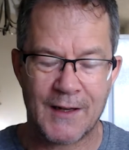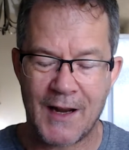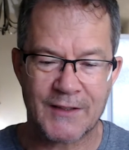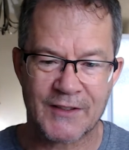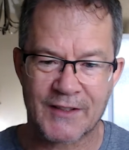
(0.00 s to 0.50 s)

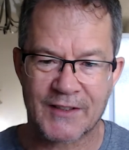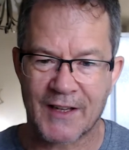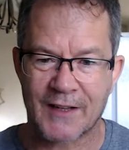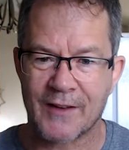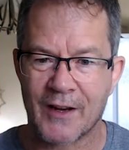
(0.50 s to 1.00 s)
I just
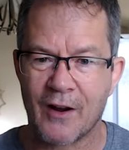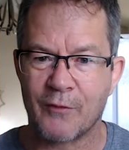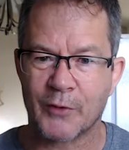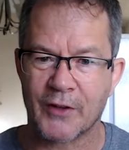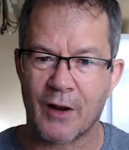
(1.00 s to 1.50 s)
decided that enough
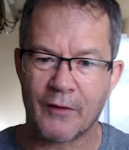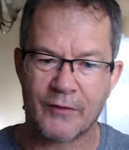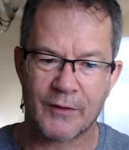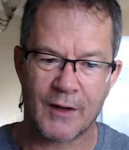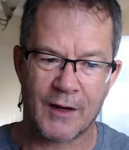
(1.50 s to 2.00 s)
was enough.